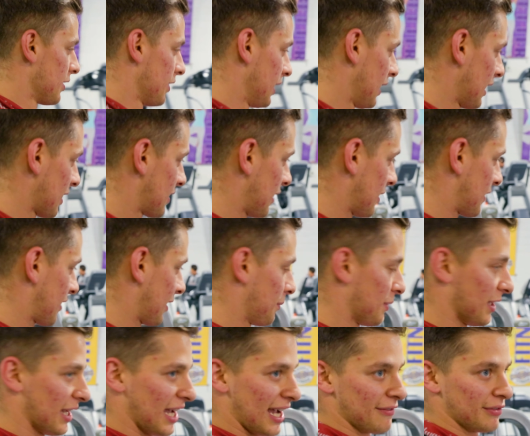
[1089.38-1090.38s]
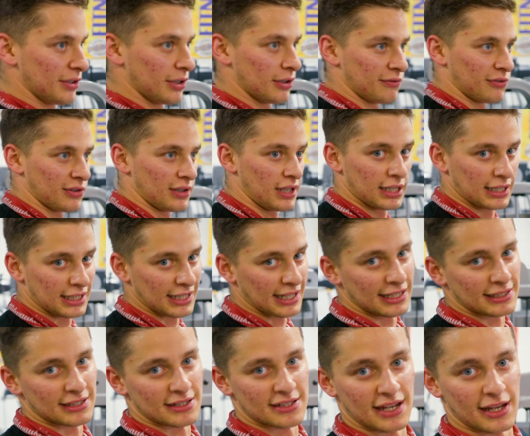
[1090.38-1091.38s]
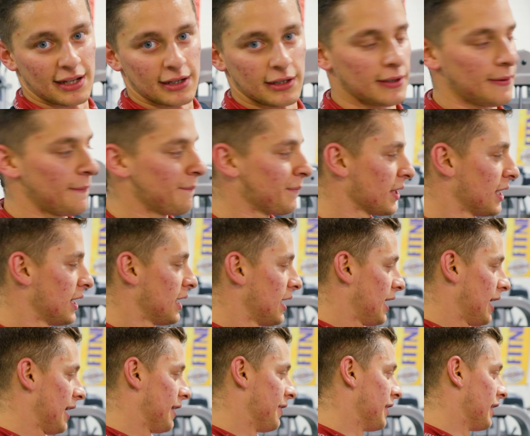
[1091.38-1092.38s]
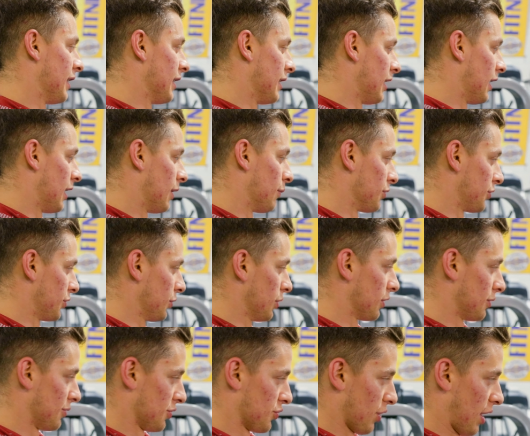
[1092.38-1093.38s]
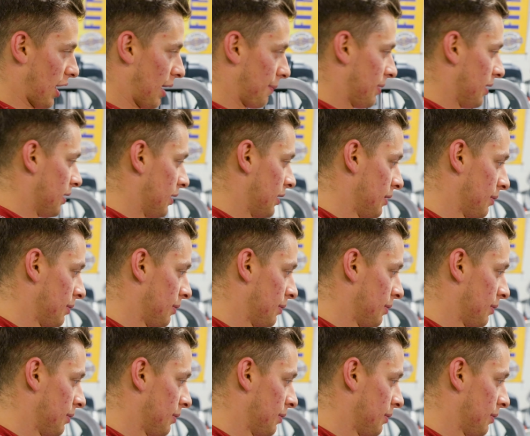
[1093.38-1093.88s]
The next set's going to be heavier for like an 8 to 10. And then we'll do a little drop.